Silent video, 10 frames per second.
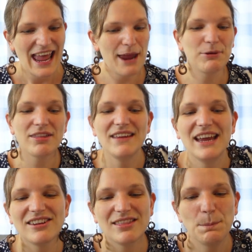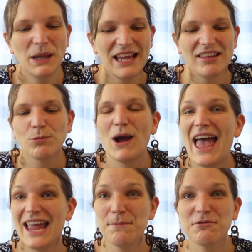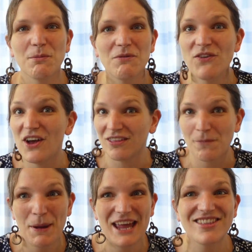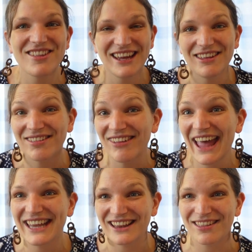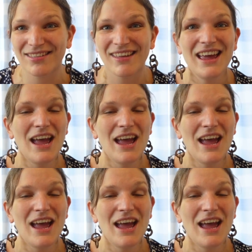It was near to the place where Abram first pitched his tents